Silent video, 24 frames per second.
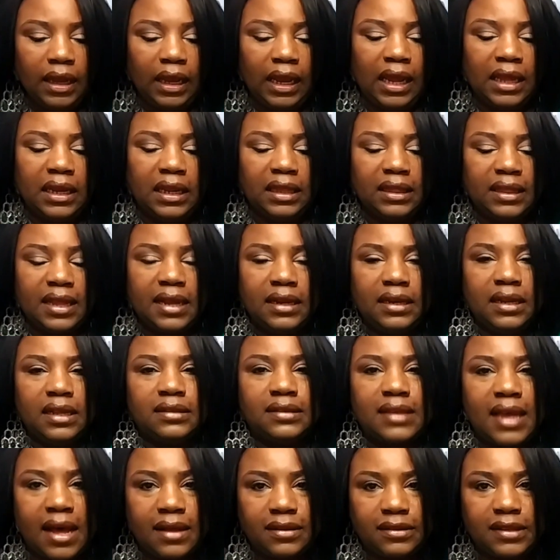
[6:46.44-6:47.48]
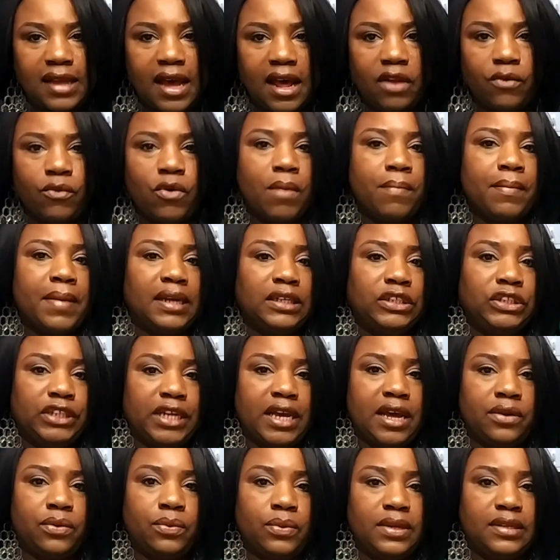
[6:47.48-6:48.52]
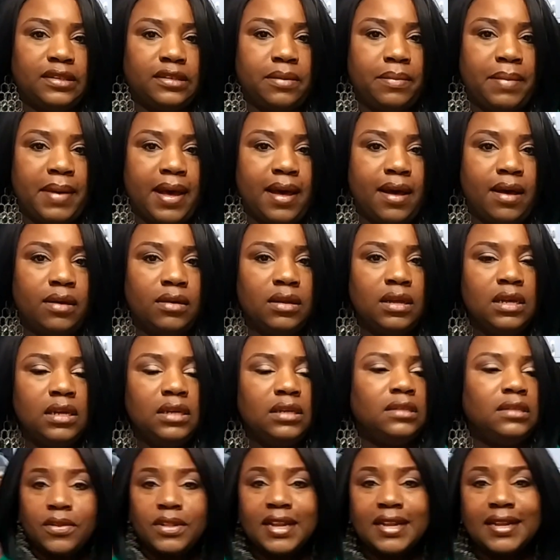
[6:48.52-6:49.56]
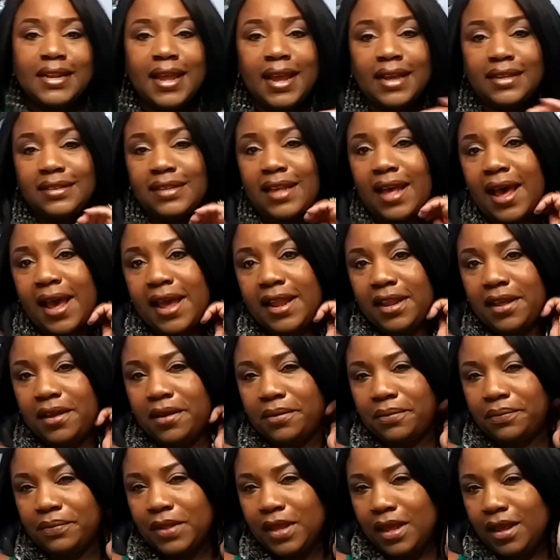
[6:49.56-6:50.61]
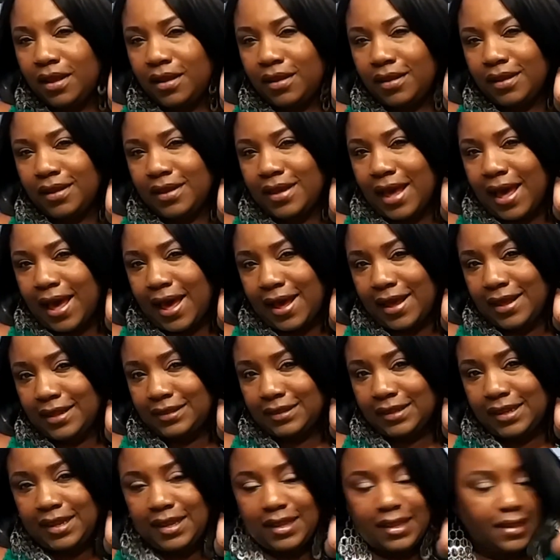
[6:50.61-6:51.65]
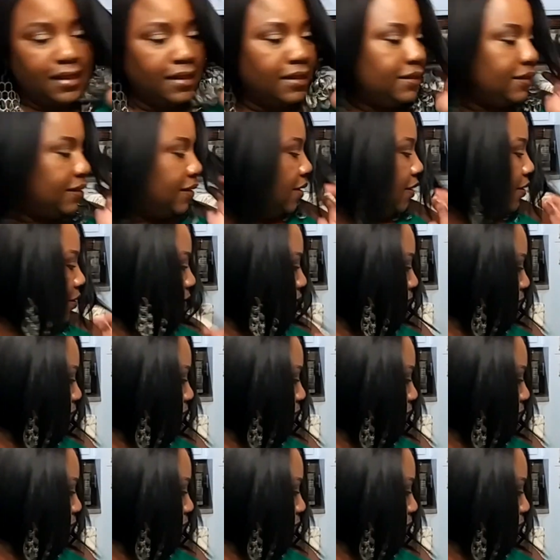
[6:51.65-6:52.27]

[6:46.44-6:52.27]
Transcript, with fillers: anything that's outside of what my channel is about. The next item, guys, is